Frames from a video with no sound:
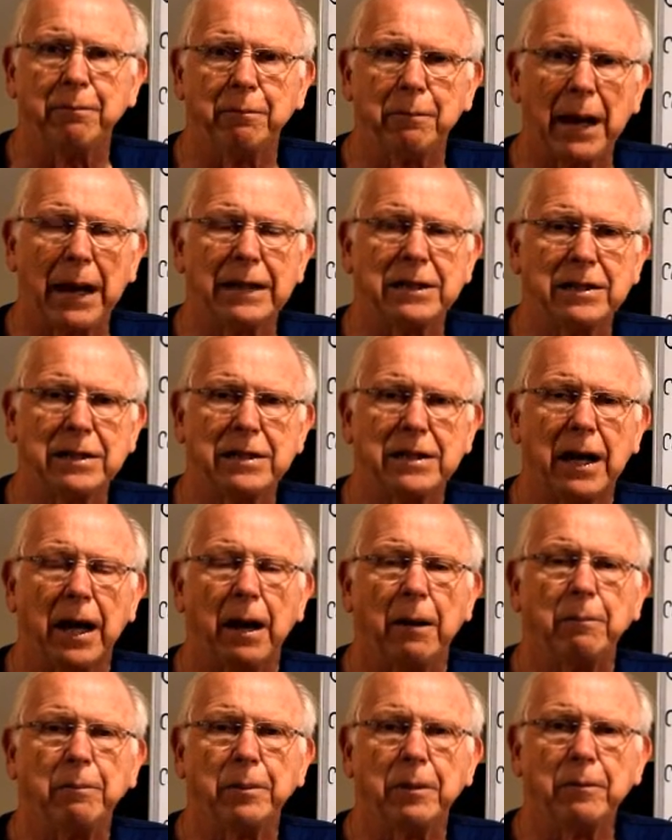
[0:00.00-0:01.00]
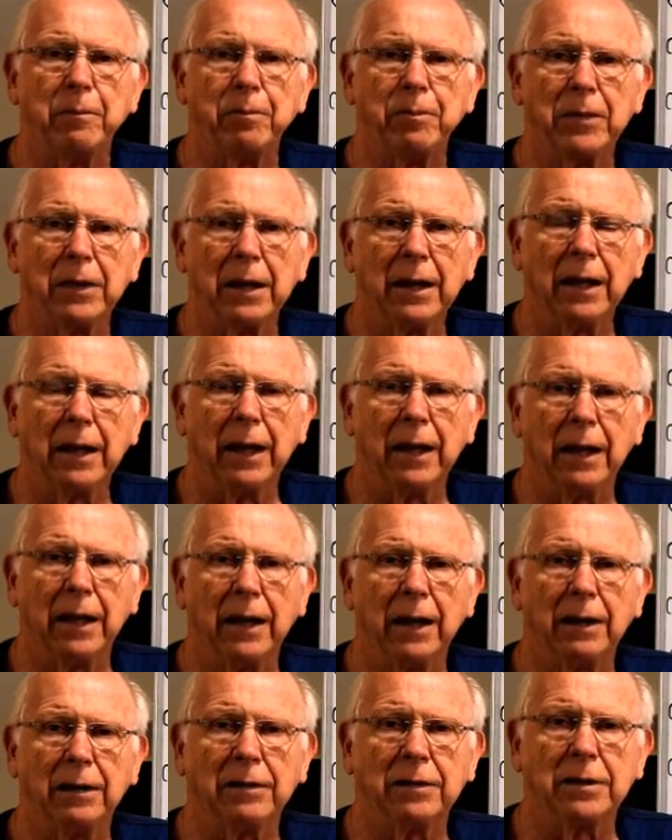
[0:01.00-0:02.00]
by step,
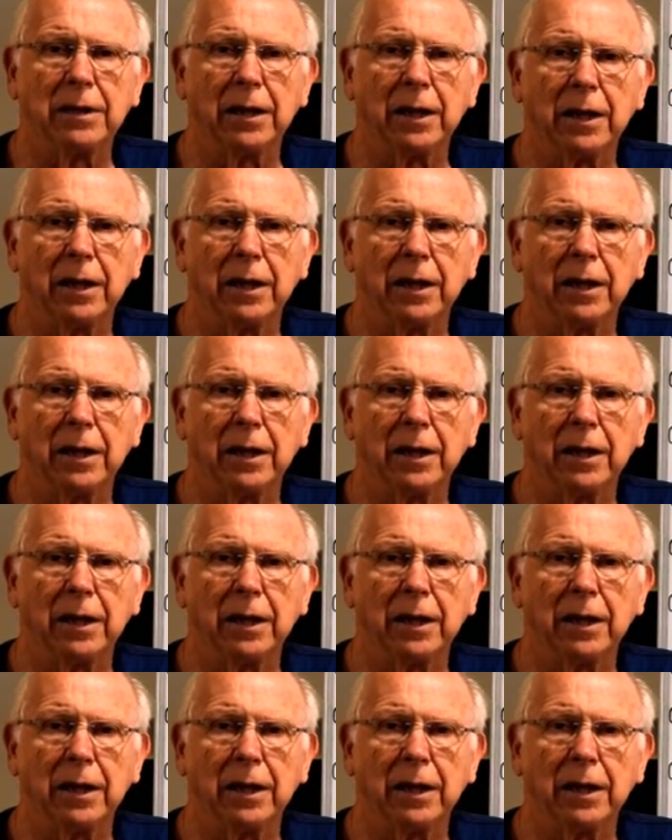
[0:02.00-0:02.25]
and